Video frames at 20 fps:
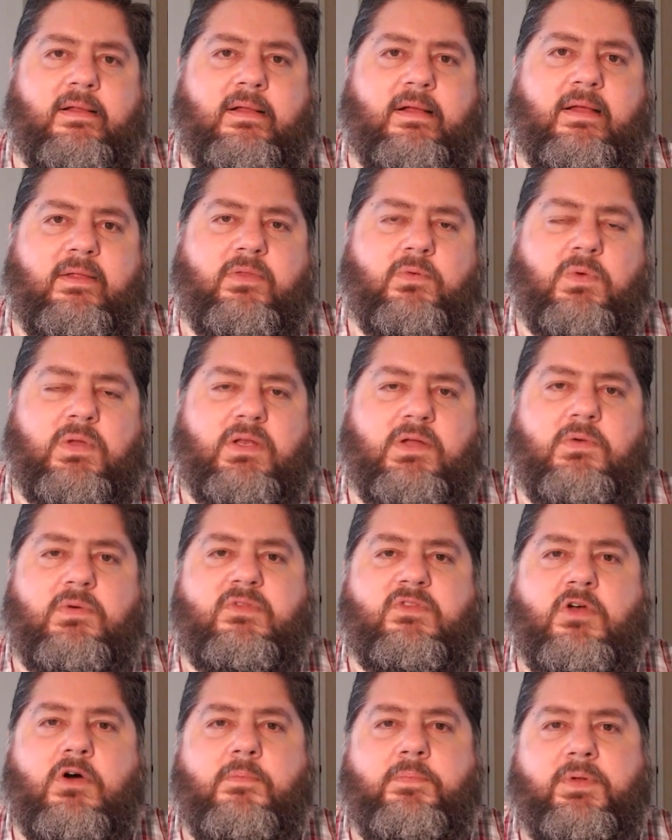uh, the window
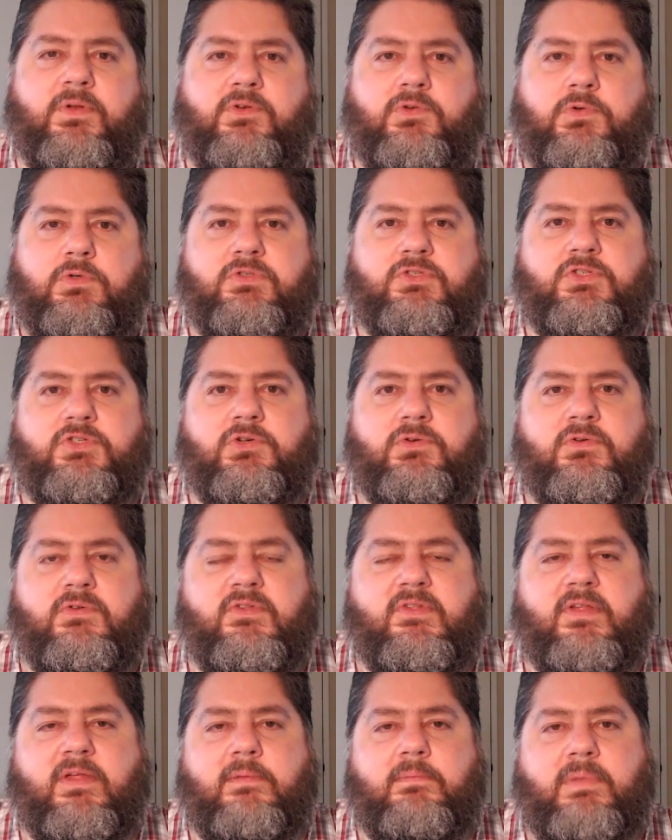is open towards
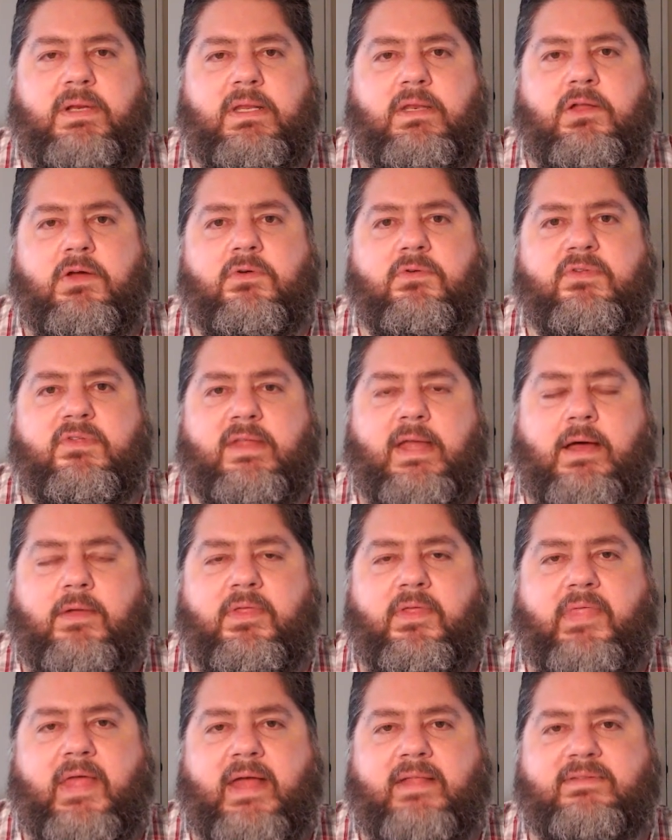Jerusalem, but he knows now
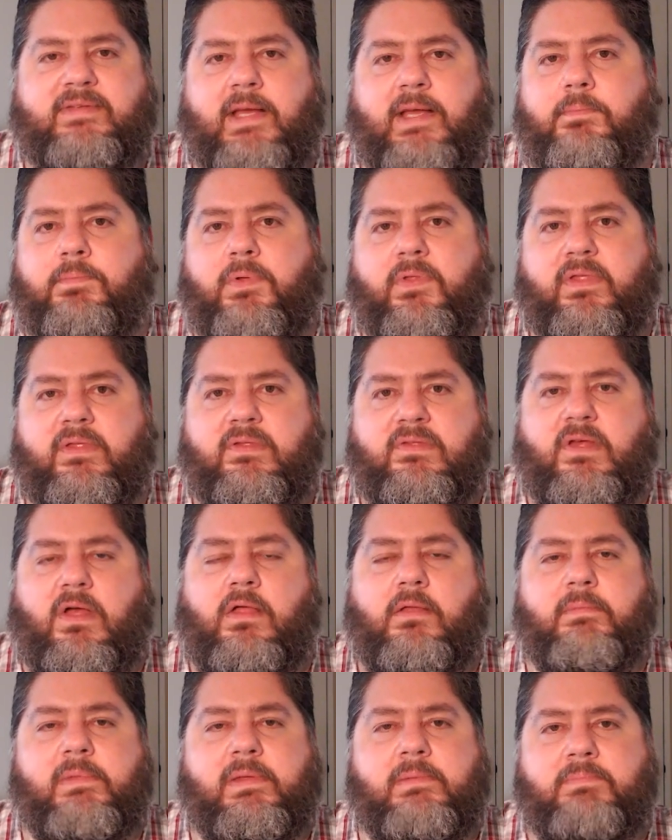that that temple that
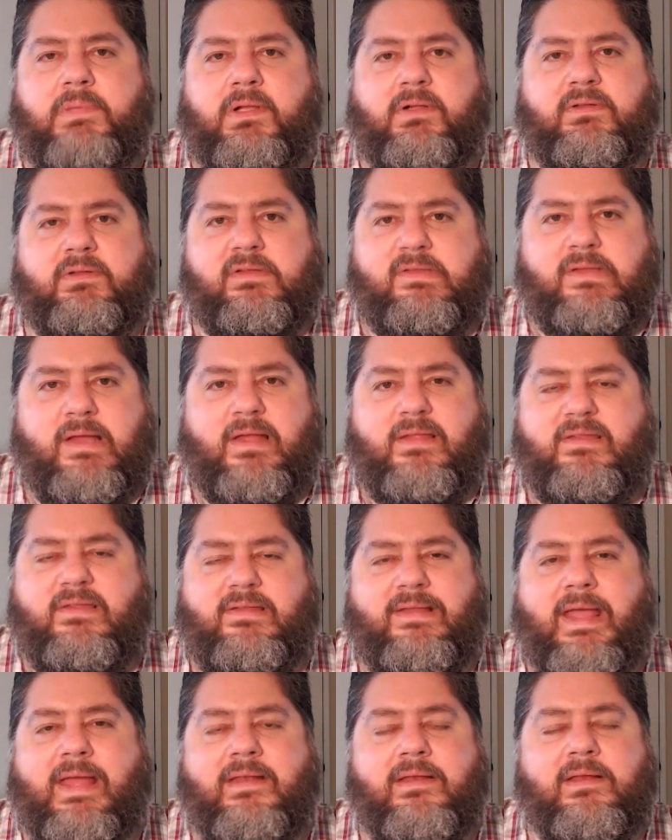Solomon built is not
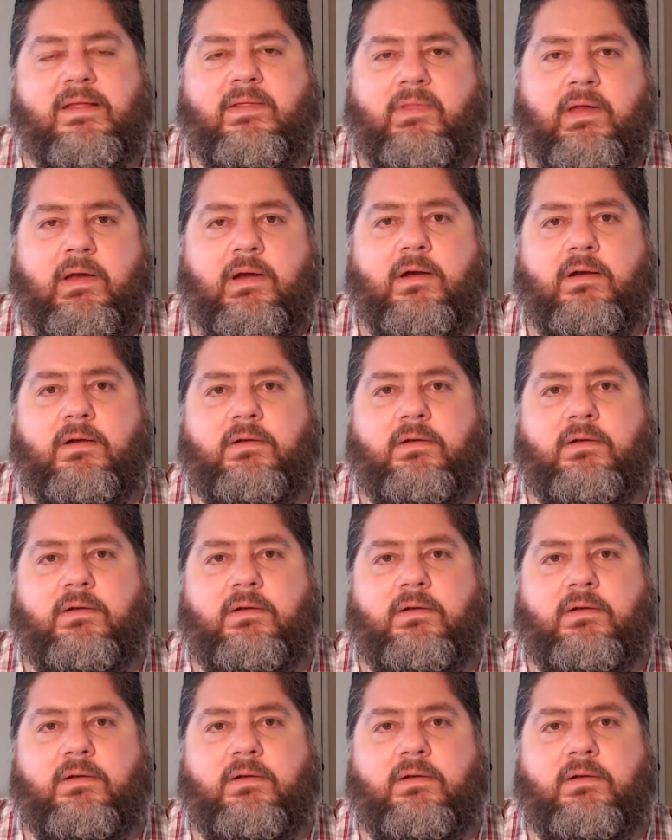standing there.